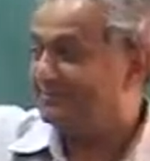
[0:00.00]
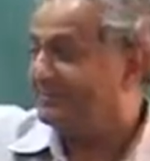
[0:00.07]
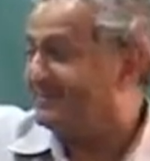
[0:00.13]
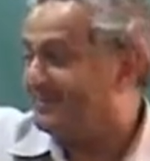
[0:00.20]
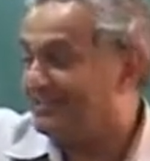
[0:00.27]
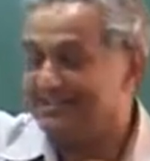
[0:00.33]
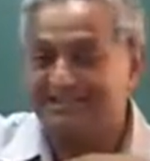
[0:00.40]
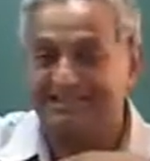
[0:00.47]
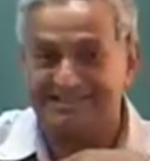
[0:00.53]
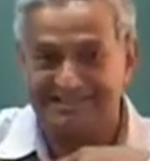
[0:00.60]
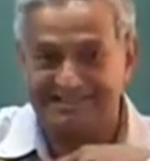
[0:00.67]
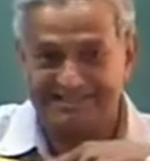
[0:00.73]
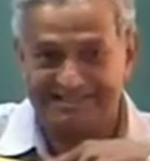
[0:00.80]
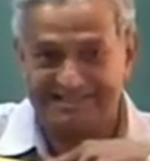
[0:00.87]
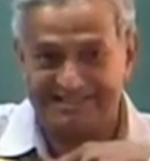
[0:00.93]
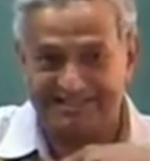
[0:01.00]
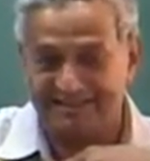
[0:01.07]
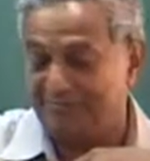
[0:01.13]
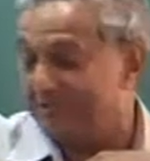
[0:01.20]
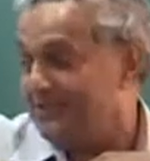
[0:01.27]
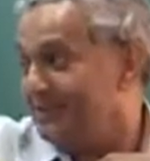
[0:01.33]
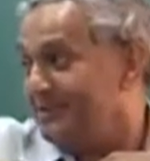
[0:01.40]
here,
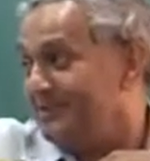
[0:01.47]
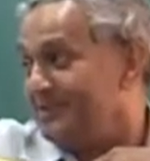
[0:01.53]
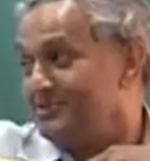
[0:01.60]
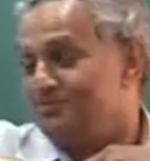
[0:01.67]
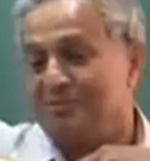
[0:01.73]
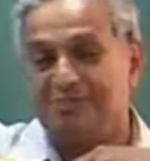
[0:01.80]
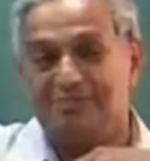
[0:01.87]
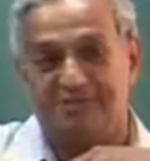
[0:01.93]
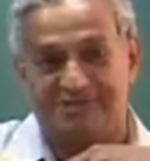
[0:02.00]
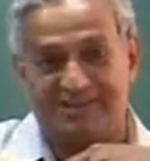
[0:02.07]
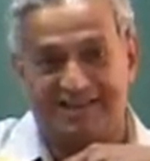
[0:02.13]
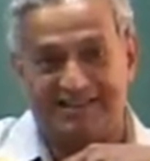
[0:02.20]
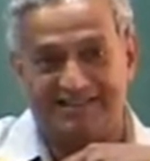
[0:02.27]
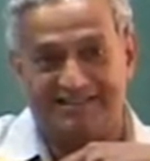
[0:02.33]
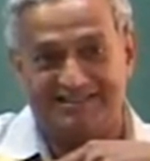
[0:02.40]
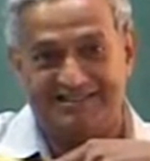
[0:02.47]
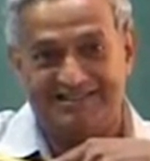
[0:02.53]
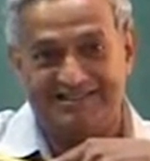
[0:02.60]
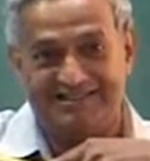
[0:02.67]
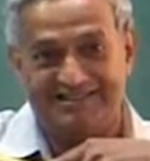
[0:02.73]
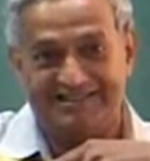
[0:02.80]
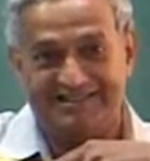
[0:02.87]
if I increase my pitch angle,
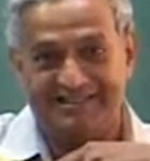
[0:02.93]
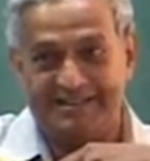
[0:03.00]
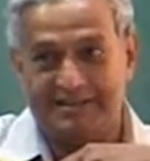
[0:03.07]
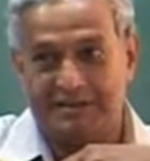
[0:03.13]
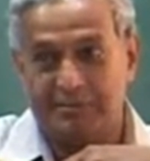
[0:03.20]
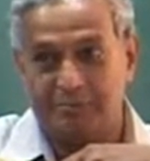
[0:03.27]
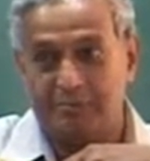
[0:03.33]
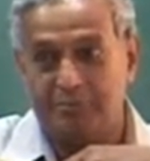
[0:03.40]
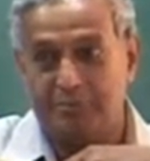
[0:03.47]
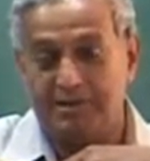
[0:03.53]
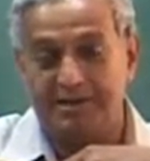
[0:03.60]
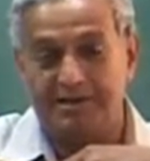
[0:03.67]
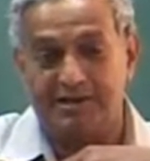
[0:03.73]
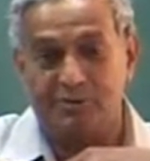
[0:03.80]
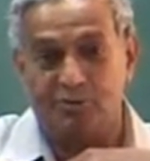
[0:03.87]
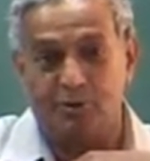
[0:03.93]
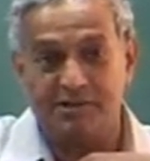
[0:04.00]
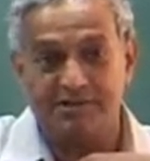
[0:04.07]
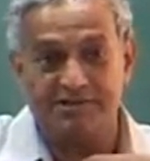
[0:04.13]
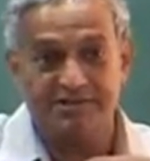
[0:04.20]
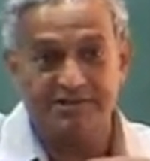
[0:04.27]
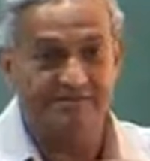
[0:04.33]
beta
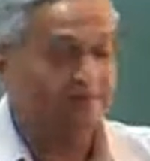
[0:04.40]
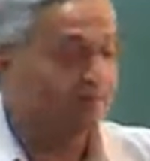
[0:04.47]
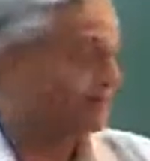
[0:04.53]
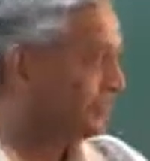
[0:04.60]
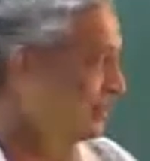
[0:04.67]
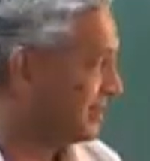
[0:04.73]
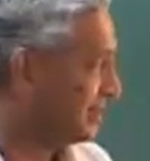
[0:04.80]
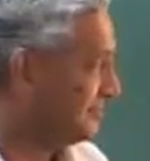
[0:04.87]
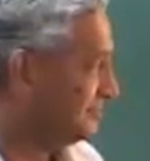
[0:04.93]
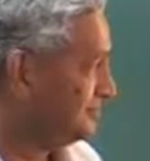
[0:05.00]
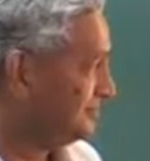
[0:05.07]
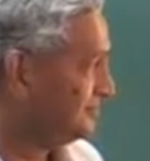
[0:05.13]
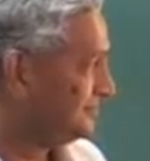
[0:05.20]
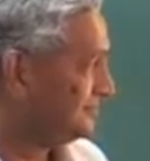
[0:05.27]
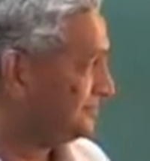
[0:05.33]
1 C will become